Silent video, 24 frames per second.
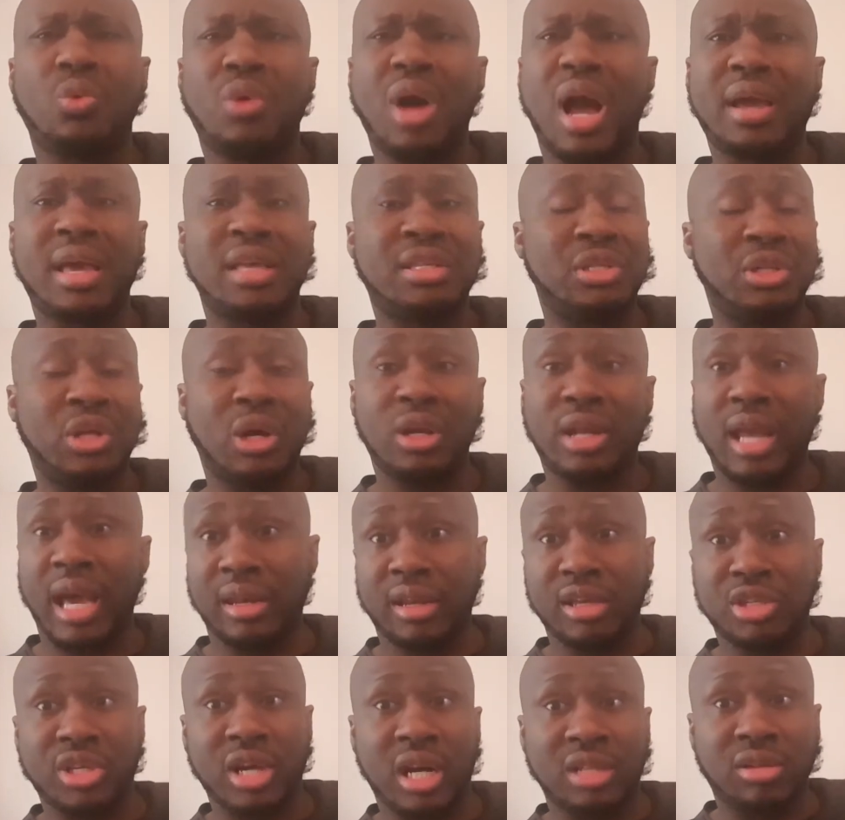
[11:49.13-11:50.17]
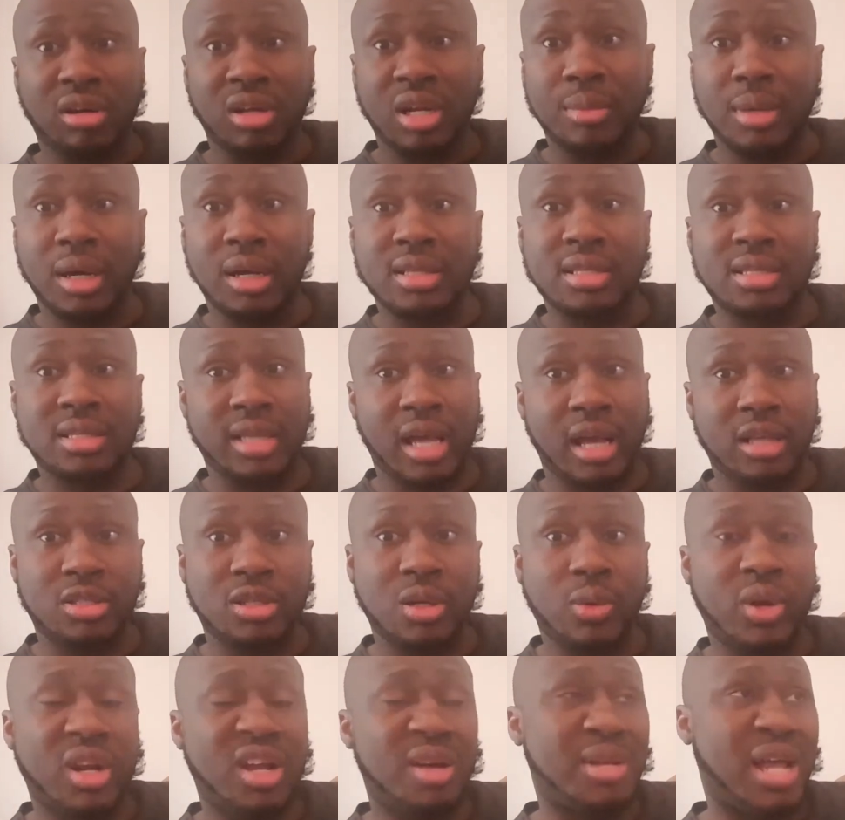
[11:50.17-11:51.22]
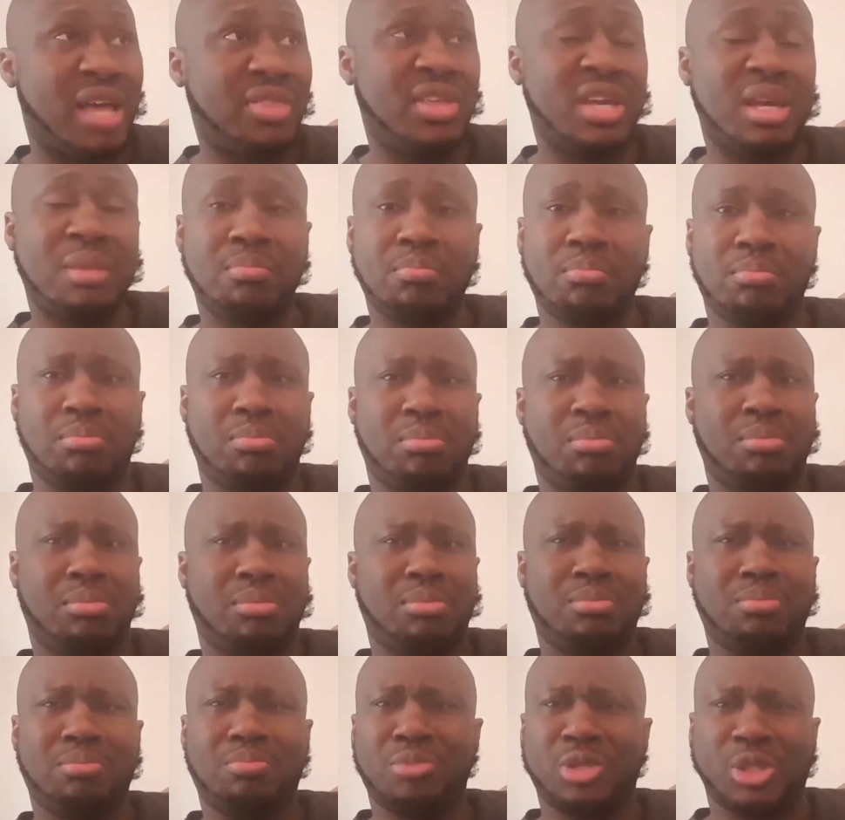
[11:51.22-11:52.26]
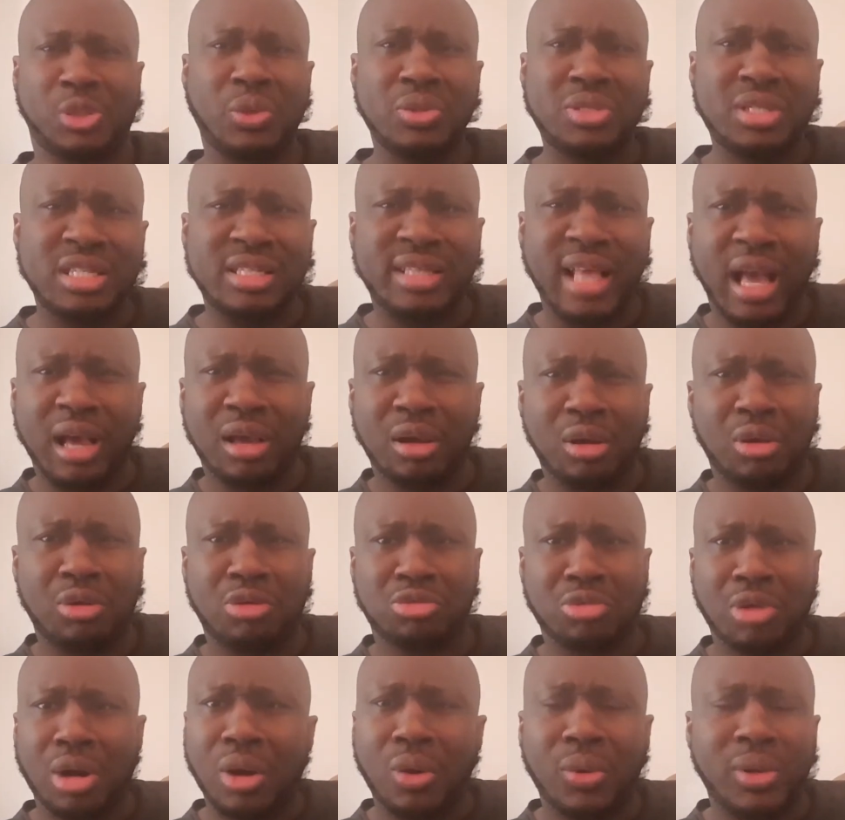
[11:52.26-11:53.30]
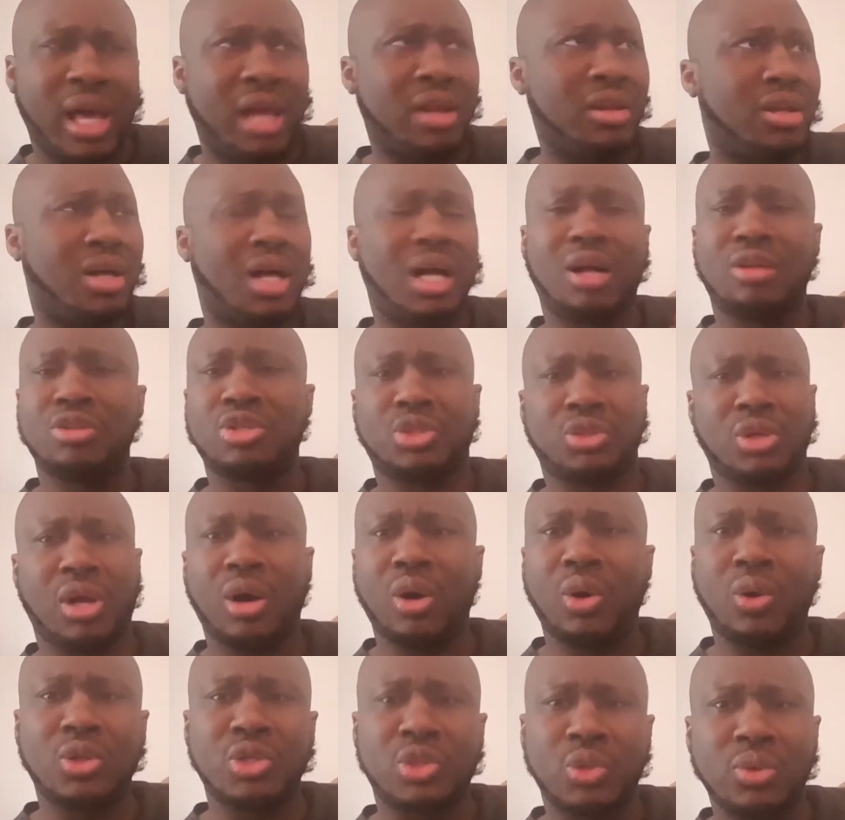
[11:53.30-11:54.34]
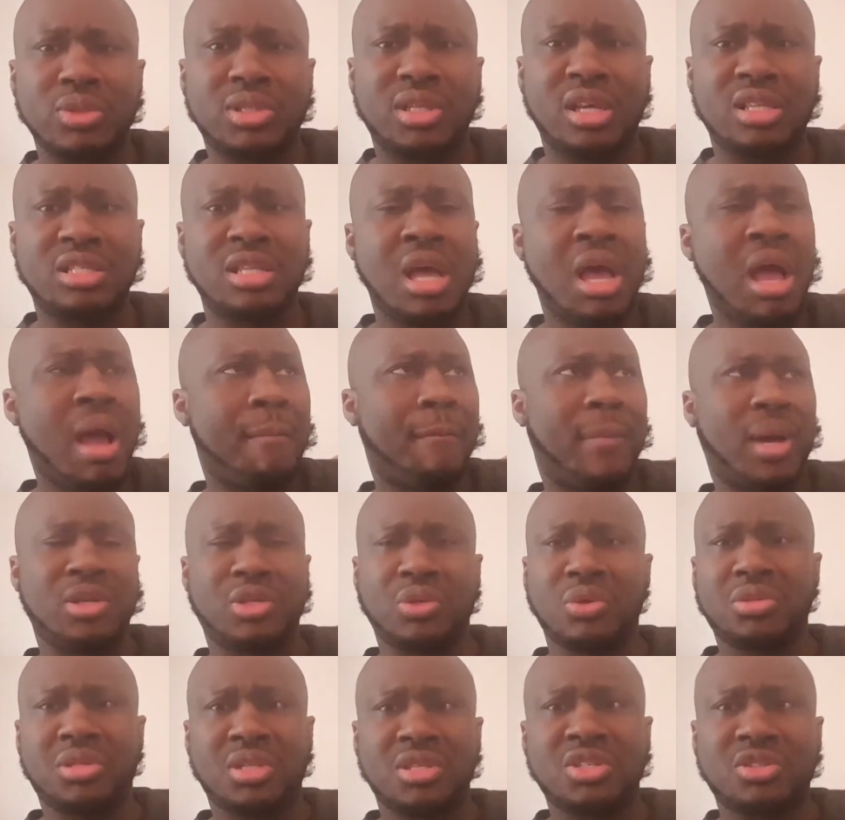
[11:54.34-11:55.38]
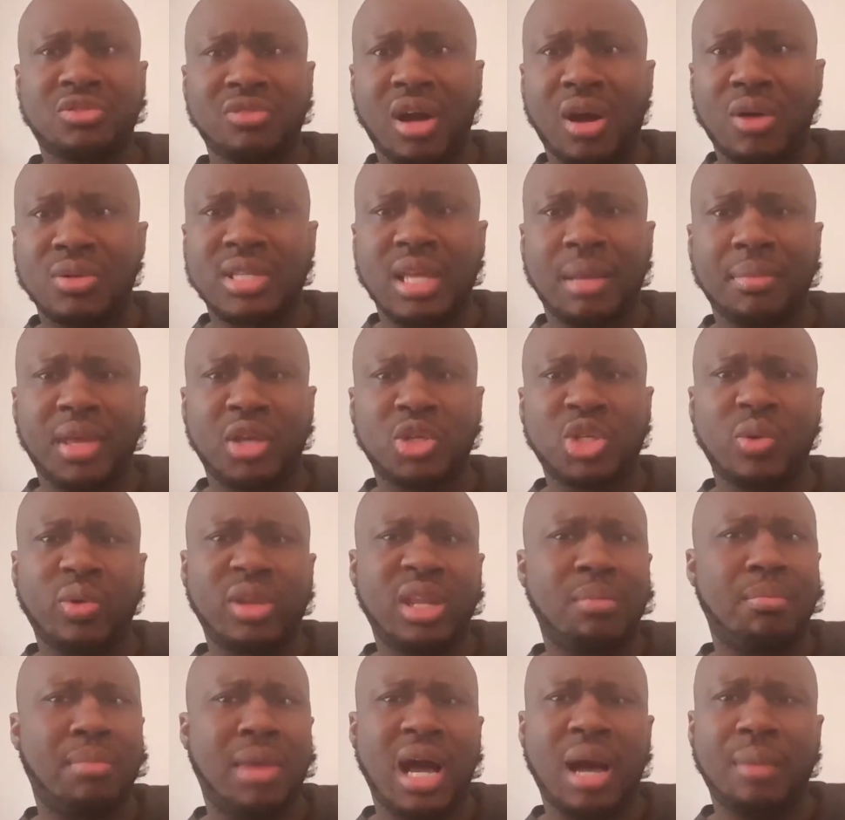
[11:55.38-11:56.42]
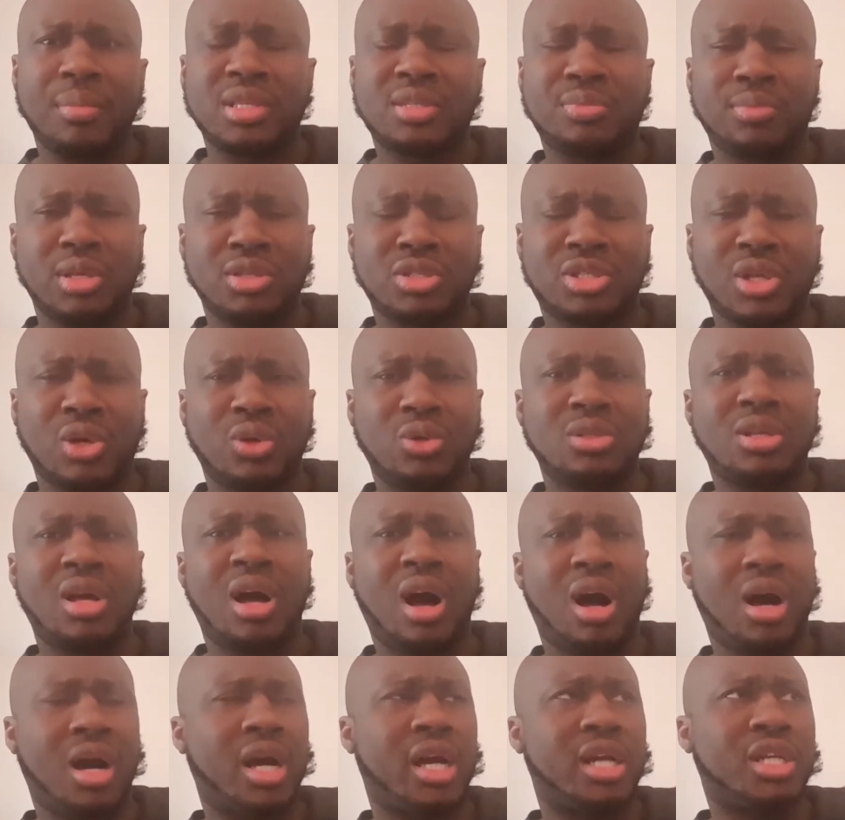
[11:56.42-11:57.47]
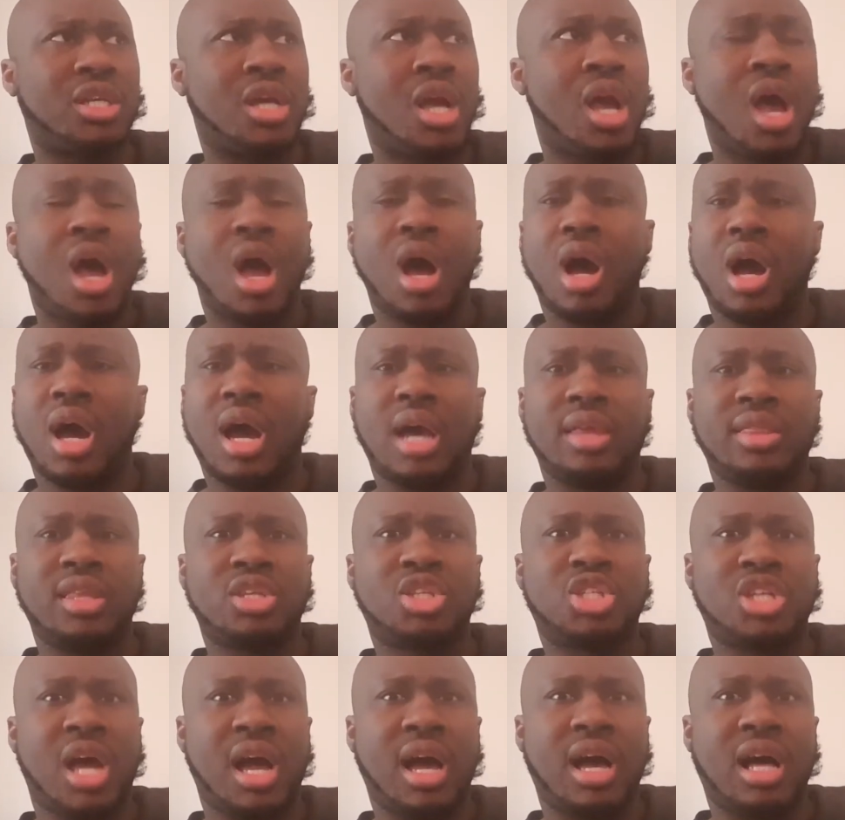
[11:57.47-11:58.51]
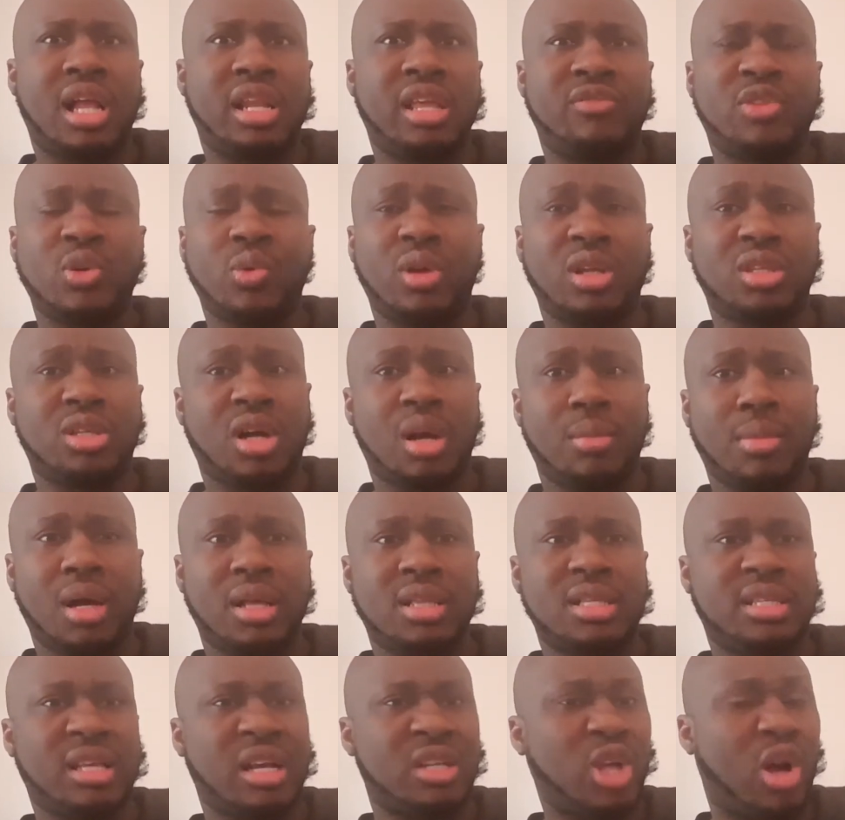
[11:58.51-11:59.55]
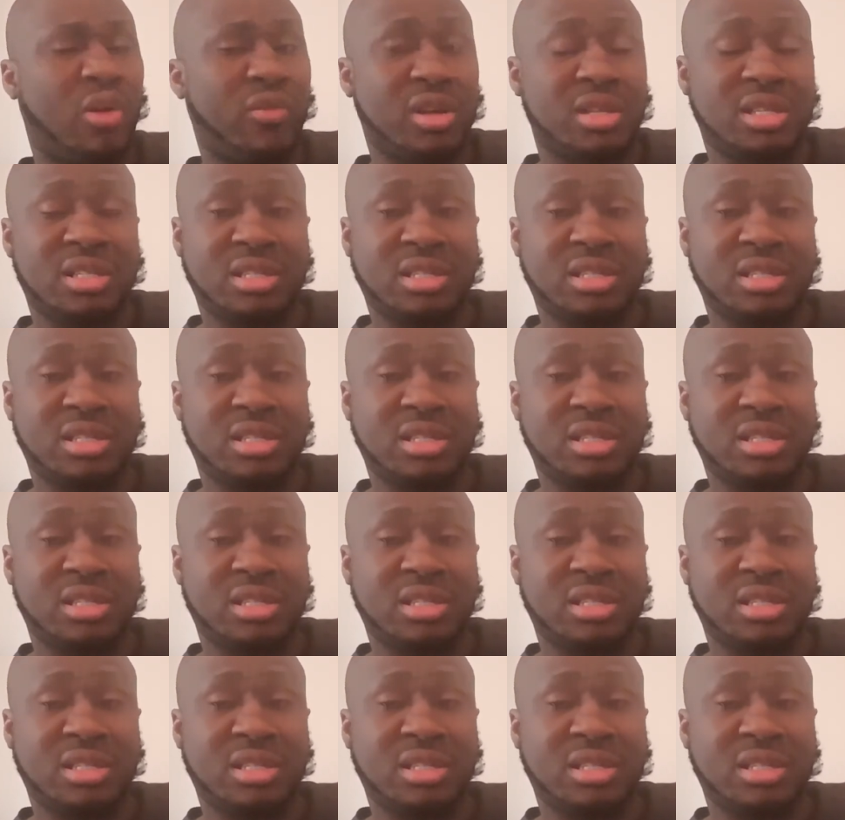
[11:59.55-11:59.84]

I guess they don't like the child talking about sex or whatever. That Juice Juicy's like grown. I don't know how, how old Juicy is, but Juicy's grown. So I'm not sure why the mom is being so harsh on the child if you want to talk about sex or